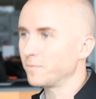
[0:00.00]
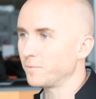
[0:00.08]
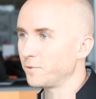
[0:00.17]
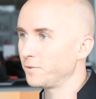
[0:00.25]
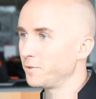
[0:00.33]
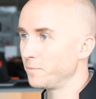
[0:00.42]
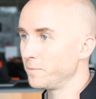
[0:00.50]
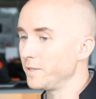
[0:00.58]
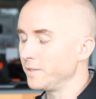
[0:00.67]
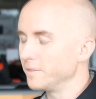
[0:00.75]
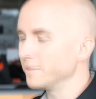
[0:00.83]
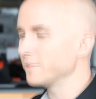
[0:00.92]
to
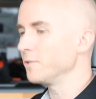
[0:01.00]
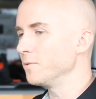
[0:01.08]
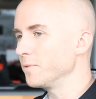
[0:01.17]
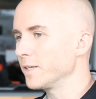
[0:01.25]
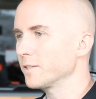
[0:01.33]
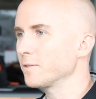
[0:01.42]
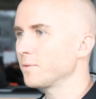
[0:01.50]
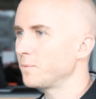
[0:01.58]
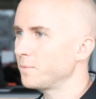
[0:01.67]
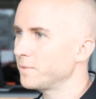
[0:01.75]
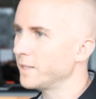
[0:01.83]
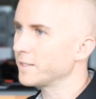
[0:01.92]
be, and so
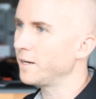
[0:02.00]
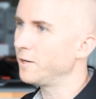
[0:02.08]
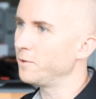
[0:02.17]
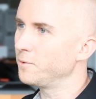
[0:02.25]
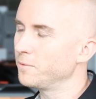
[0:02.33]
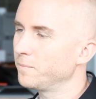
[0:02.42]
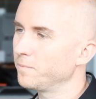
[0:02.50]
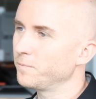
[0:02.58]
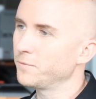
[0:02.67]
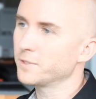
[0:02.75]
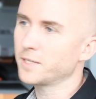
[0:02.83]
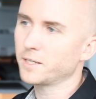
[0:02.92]
that's how
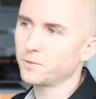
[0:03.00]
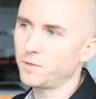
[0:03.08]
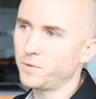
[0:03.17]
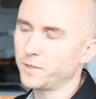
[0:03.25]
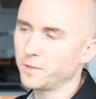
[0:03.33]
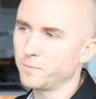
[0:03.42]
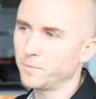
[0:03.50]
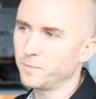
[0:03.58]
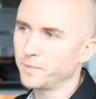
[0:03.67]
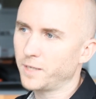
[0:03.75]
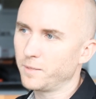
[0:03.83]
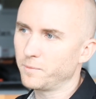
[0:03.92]
the sanctuary
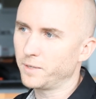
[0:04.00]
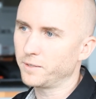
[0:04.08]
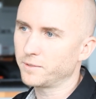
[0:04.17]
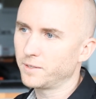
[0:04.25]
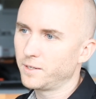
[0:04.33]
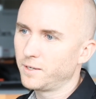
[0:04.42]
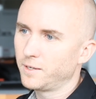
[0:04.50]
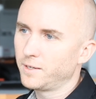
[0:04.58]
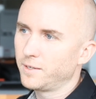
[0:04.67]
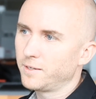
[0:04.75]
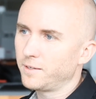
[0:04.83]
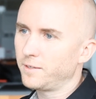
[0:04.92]
came about.
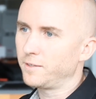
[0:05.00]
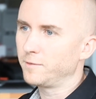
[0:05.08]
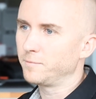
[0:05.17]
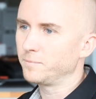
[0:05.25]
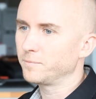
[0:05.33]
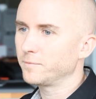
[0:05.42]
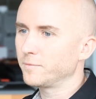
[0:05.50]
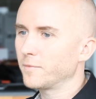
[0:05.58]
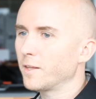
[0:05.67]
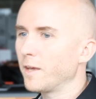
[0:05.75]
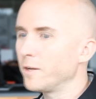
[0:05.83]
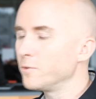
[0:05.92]

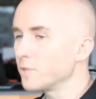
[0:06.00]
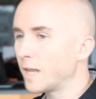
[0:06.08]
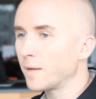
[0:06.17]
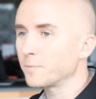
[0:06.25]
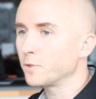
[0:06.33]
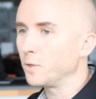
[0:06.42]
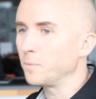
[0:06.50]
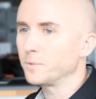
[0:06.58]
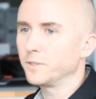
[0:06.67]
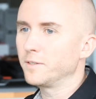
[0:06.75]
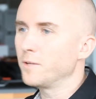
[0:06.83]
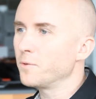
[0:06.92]
I used the laptops,
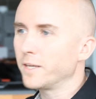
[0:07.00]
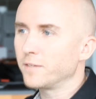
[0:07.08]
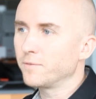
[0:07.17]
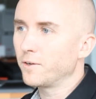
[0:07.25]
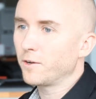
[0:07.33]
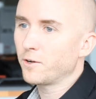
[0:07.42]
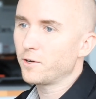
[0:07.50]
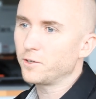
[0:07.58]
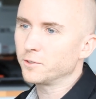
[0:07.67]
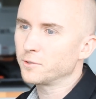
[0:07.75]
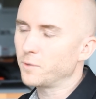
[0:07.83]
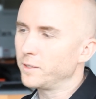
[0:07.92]
and they were getting very
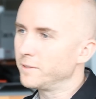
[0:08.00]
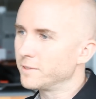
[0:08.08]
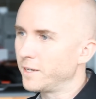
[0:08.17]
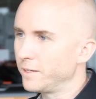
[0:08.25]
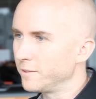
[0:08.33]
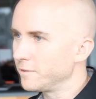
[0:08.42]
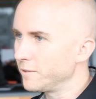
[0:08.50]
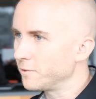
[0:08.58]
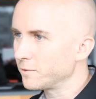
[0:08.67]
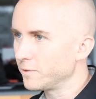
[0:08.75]
hot, so I designed